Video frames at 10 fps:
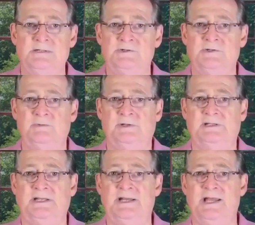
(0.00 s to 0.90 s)
She went and
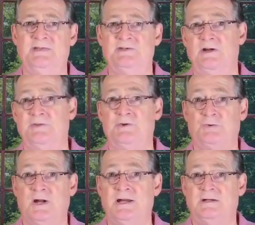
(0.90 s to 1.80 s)
laid hands on the
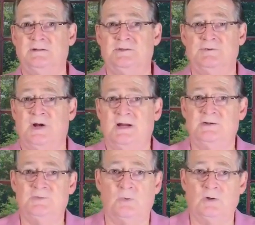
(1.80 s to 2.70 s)
dryer and the dryer
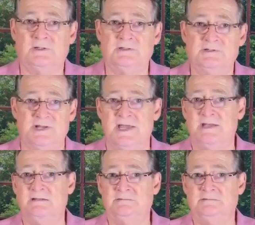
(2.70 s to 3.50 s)
is working today.